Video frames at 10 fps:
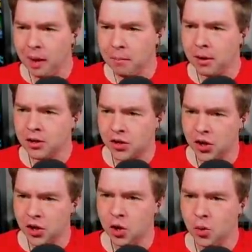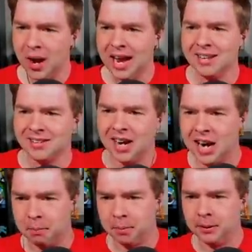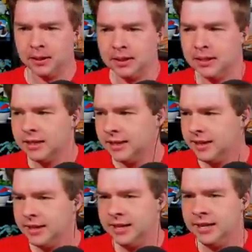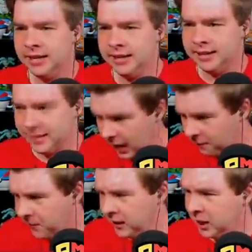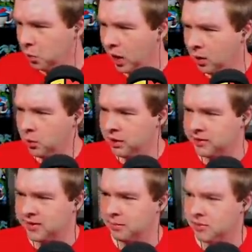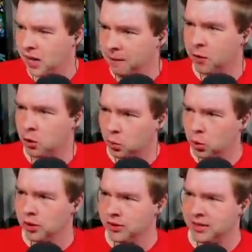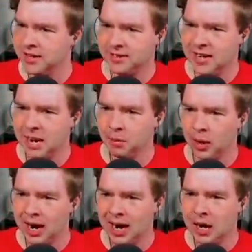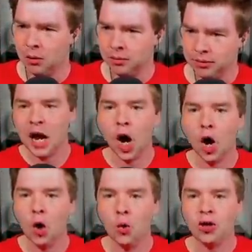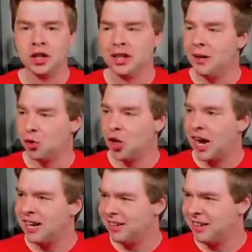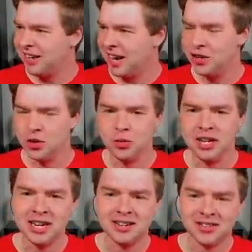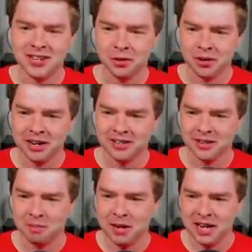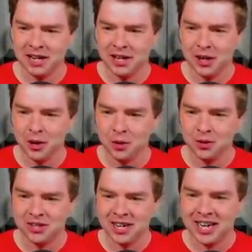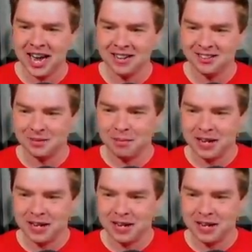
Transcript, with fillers: number two is up. You definitely went with some tougher rules this time around. My own clever idea and unique series is being used against